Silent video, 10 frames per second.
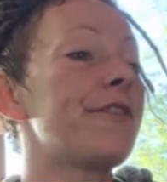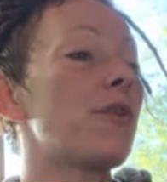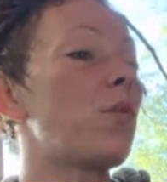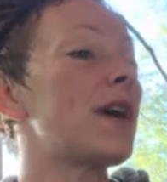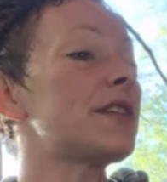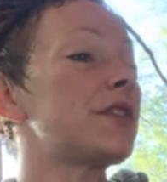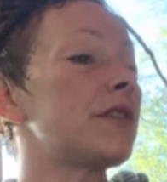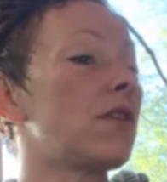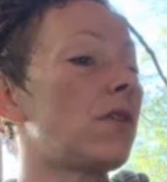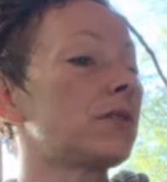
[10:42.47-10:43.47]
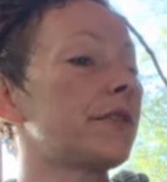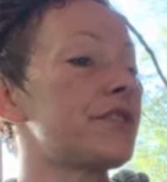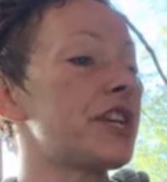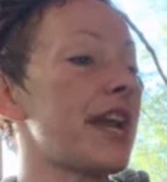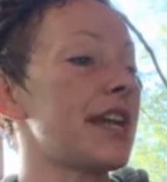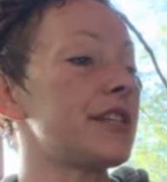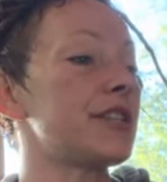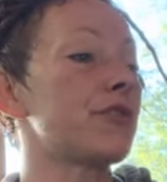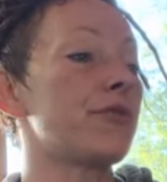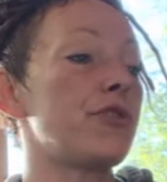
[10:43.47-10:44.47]
The Western cult of
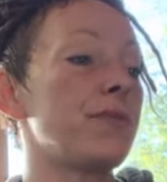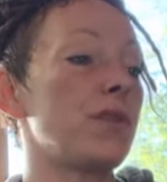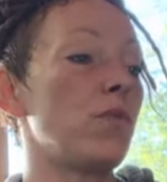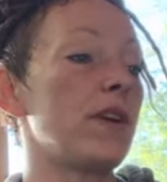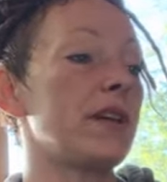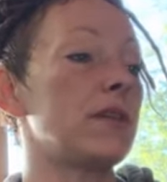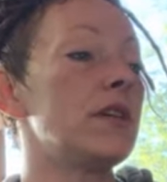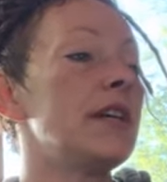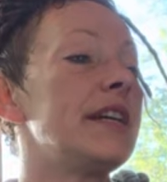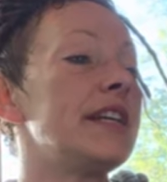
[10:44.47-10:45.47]
change through human will,